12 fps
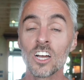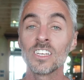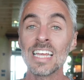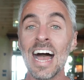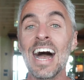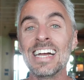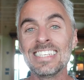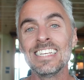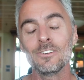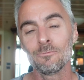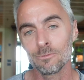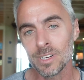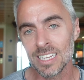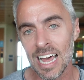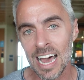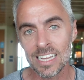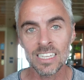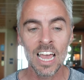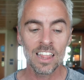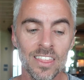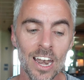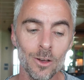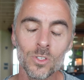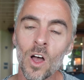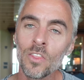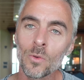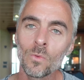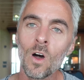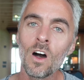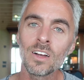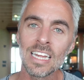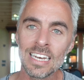because I didn't realize that I was on the wrong